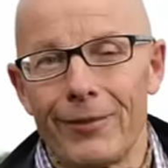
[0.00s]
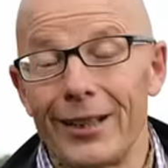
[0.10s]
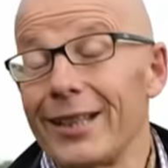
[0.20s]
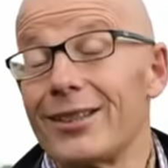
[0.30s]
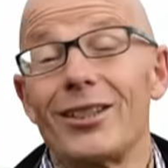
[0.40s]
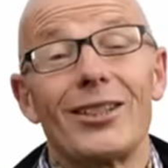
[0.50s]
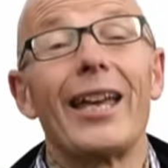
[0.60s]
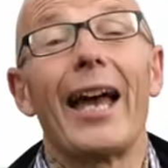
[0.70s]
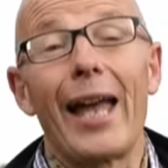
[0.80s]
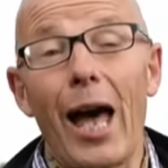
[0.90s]
let's just
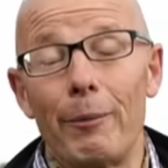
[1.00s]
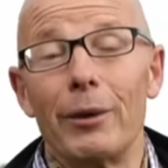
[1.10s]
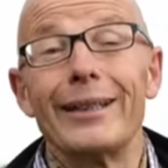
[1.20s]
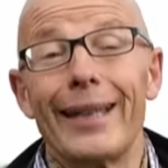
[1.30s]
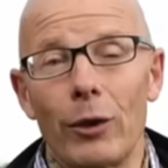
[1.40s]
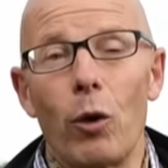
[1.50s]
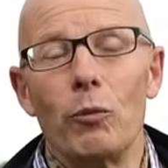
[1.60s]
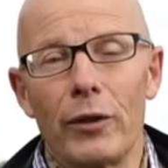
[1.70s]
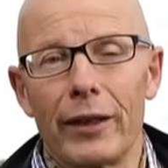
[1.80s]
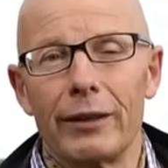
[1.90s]
get up and get
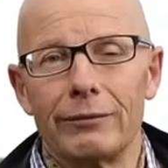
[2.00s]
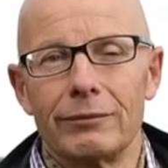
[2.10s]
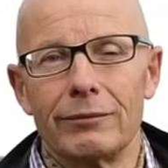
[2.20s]
on with it.